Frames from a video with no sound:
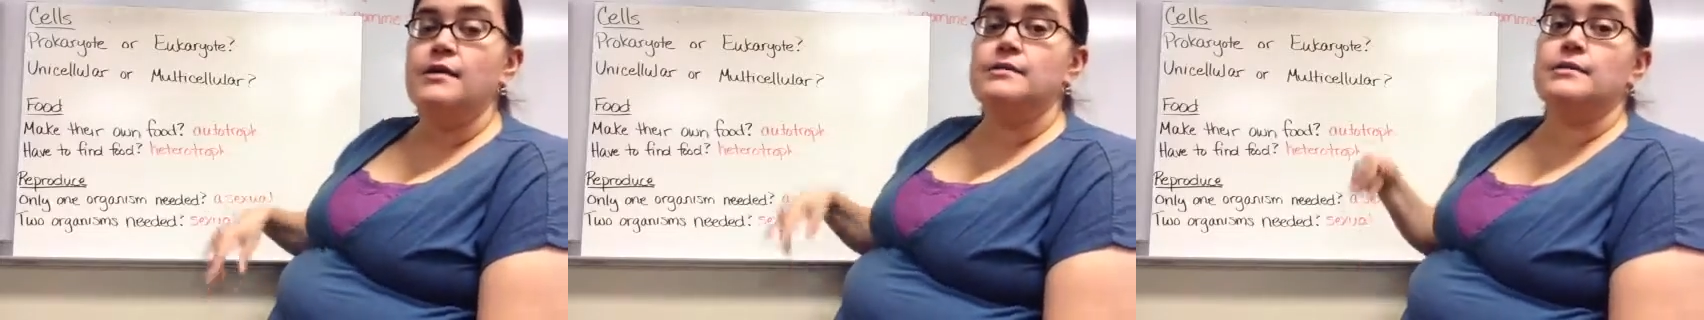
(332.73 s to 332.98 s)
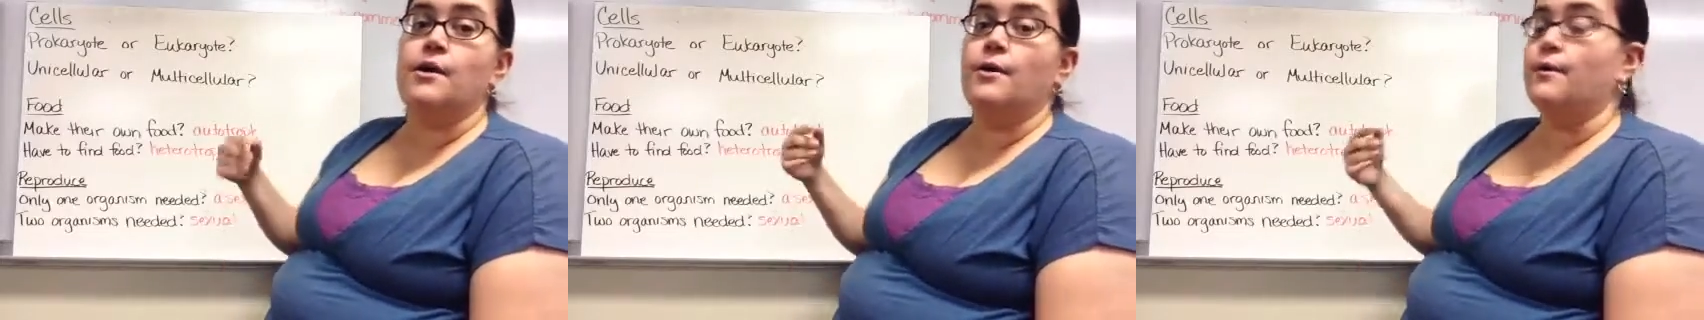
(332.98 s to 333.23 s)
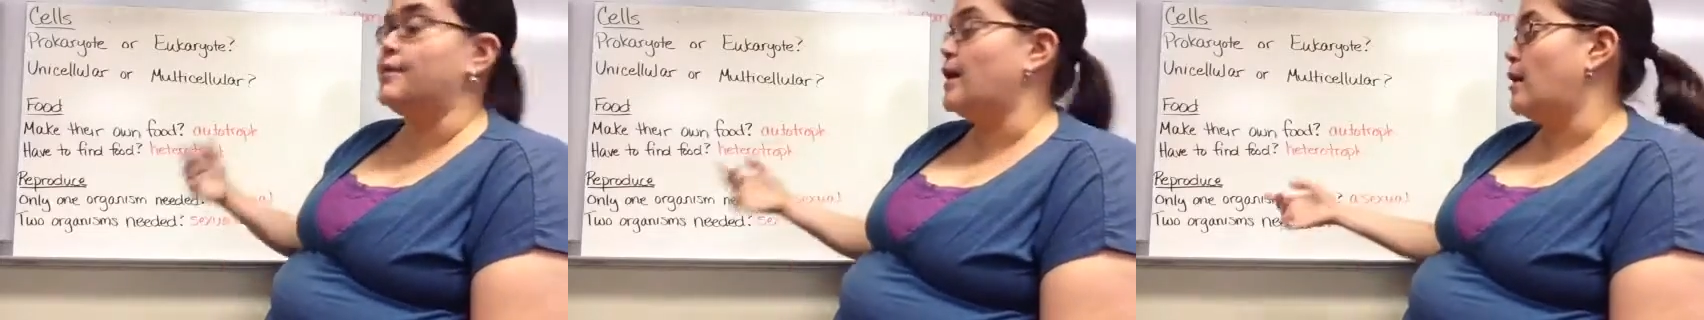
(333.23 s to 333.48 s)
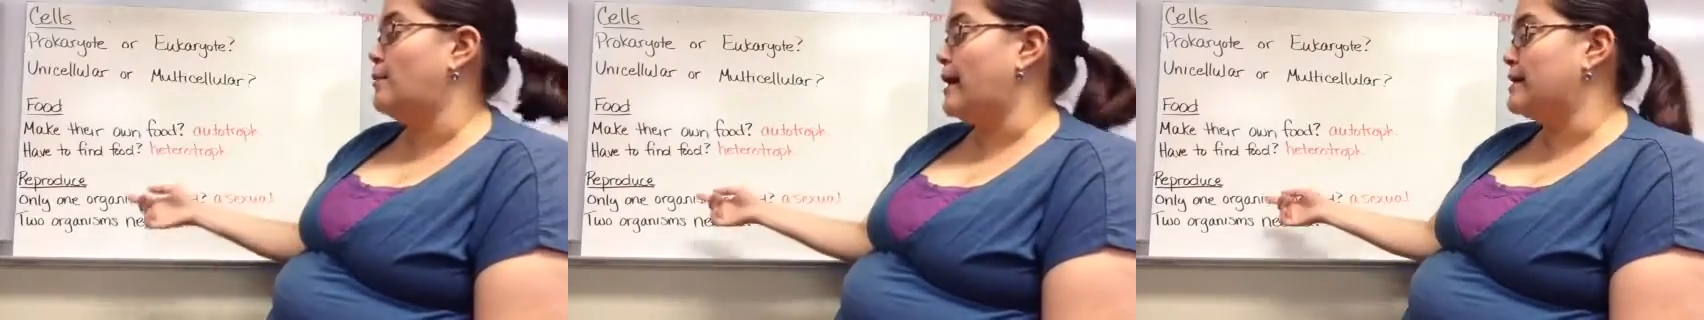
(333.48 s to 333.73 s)
So
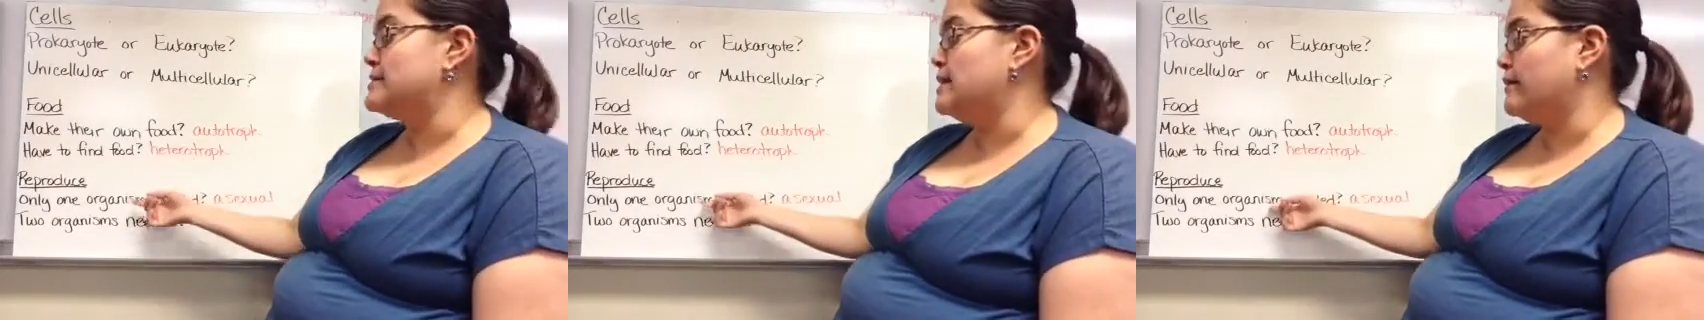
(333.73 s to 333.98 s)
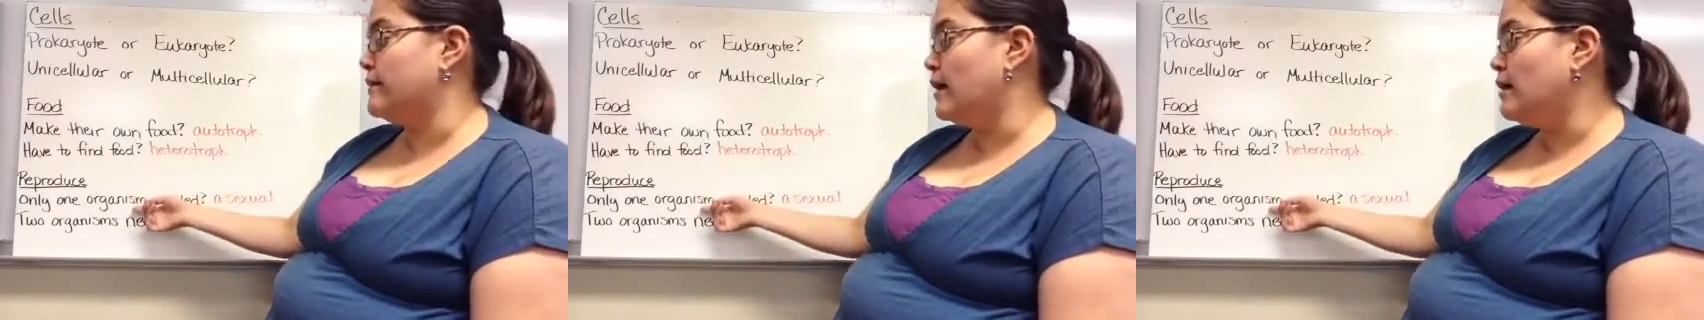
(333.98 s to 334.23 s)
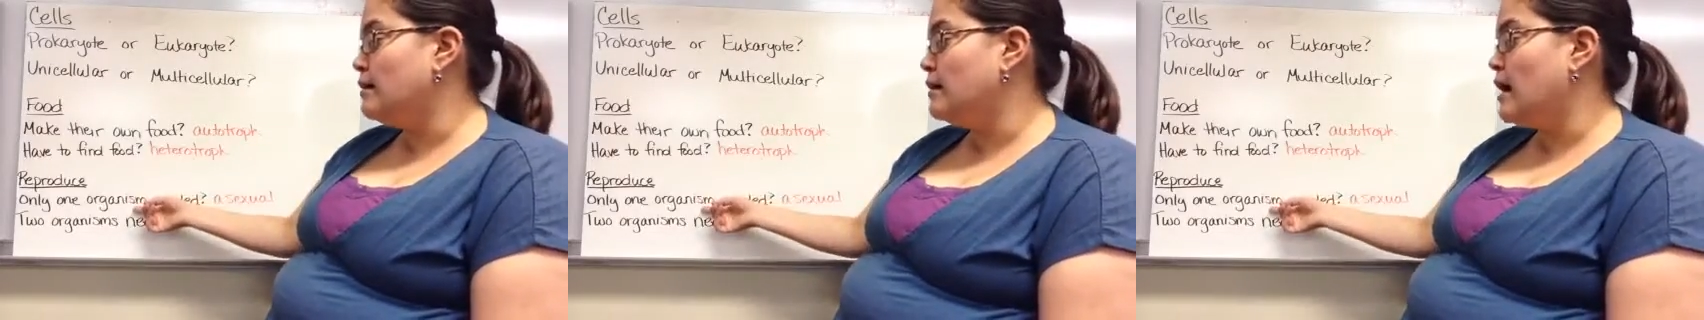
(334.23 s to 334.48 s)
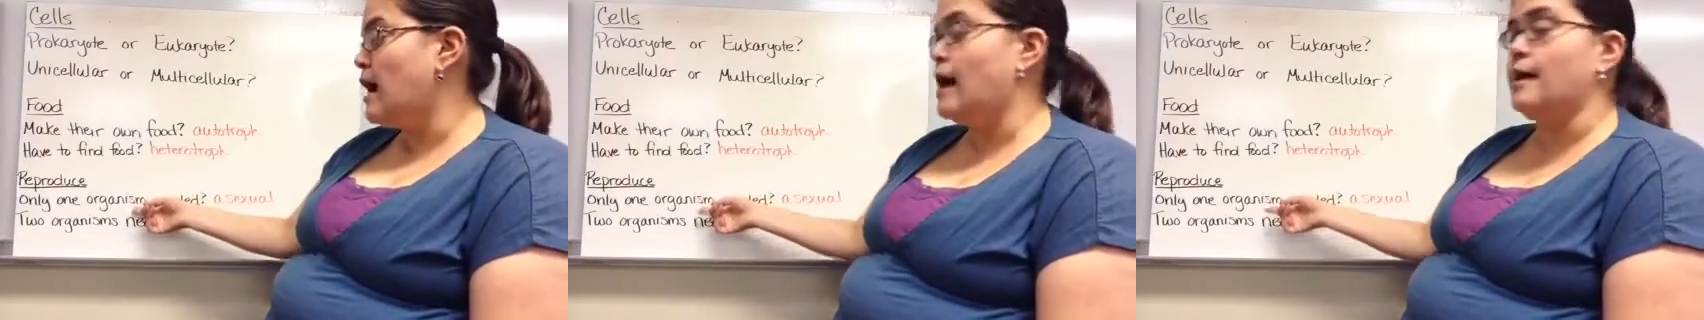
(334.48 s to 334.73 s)
there are bacteria,
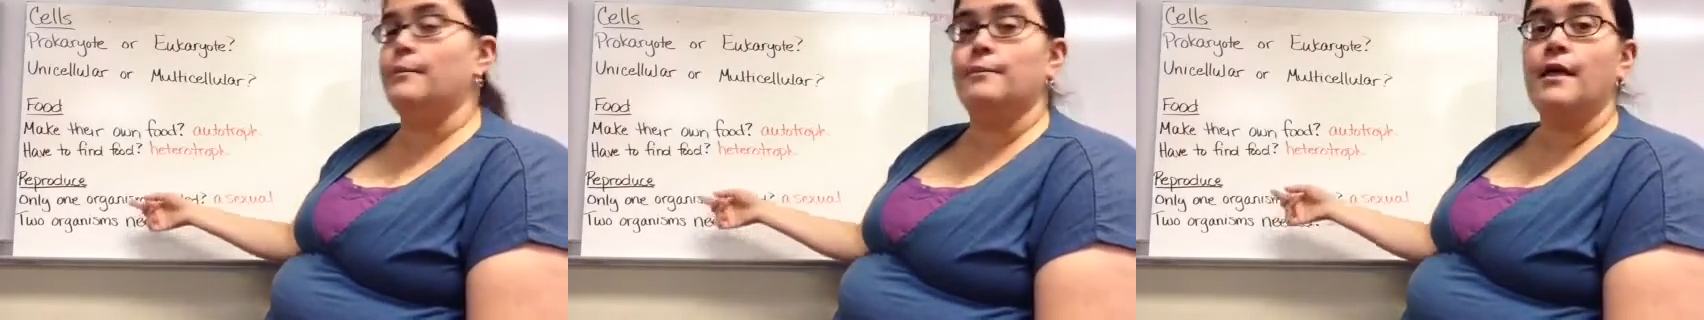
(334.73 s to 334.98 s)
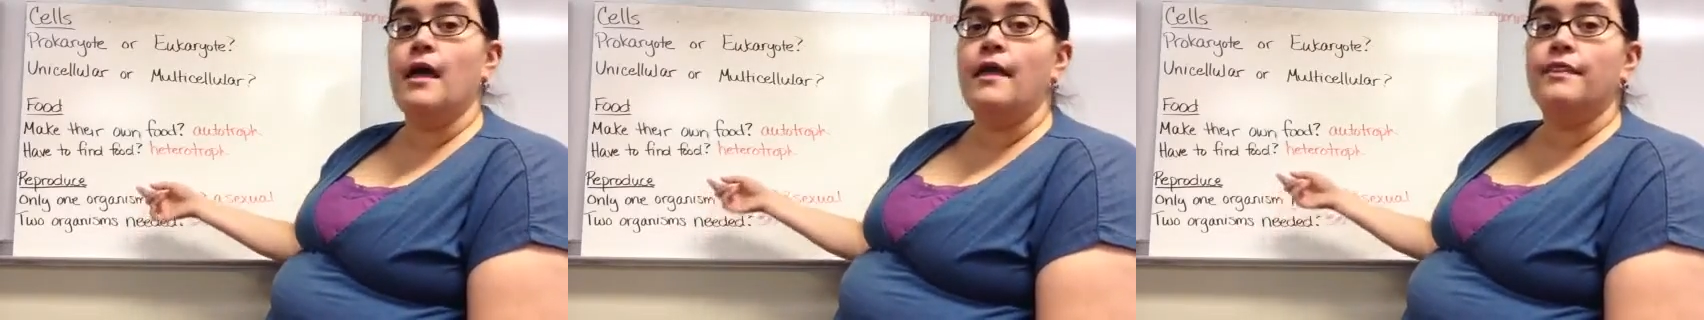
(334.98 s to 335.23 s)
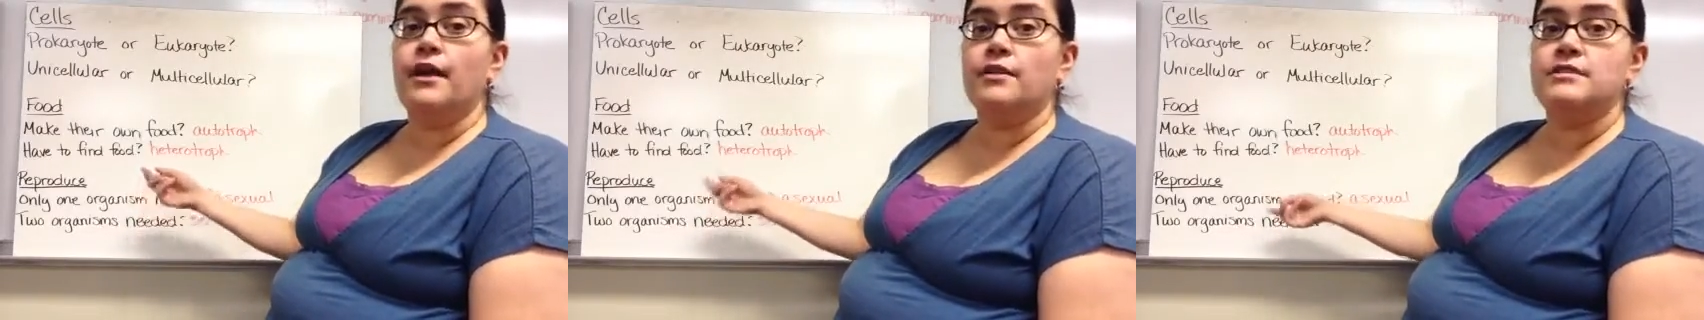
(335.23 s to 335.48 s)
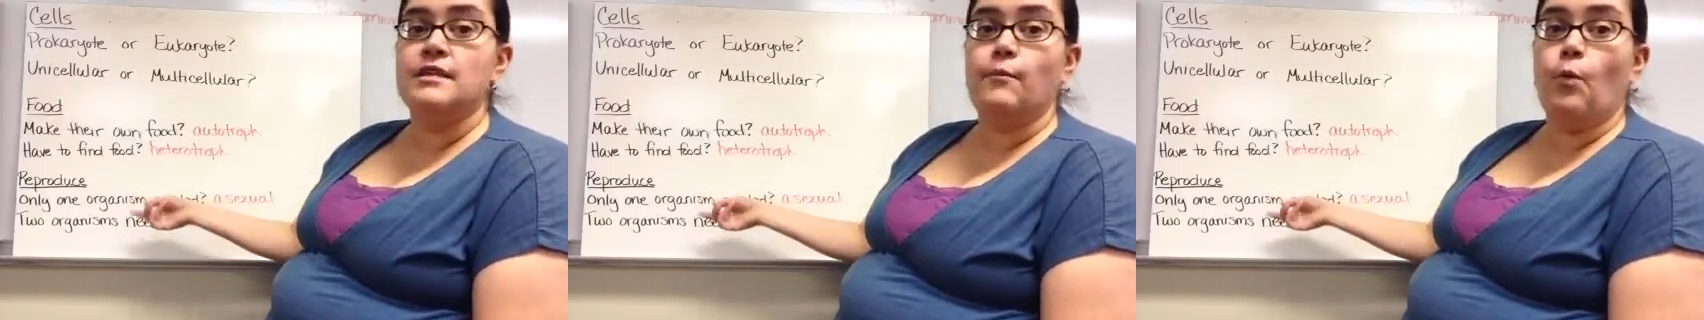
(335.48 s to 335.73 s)
um, there are
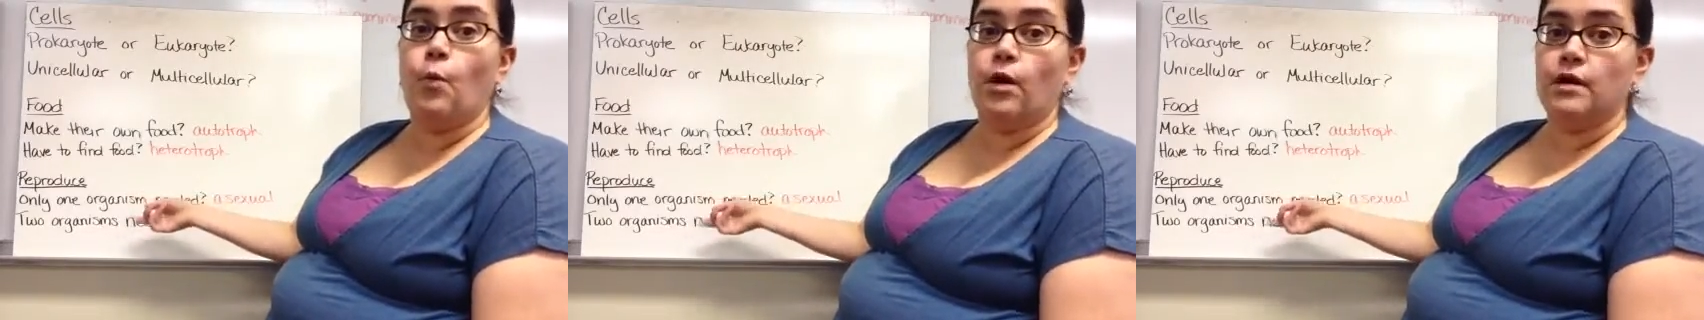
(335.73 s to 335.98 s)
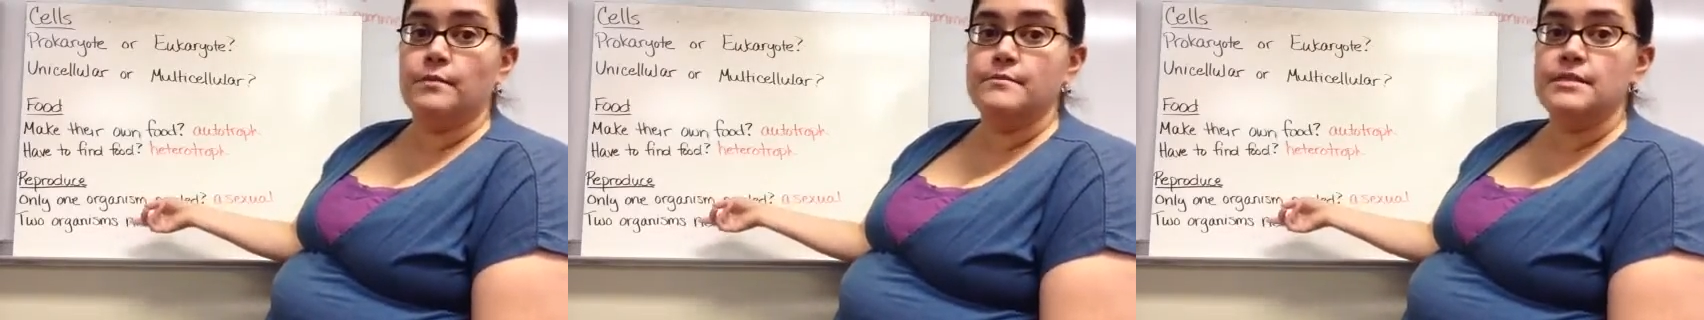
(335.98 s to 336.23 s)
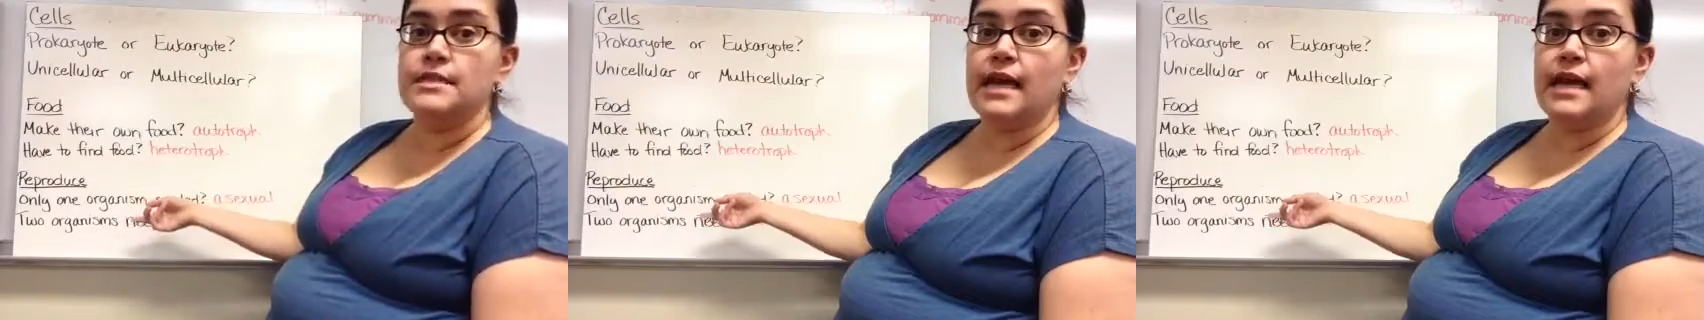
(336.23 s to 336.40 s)
some worms.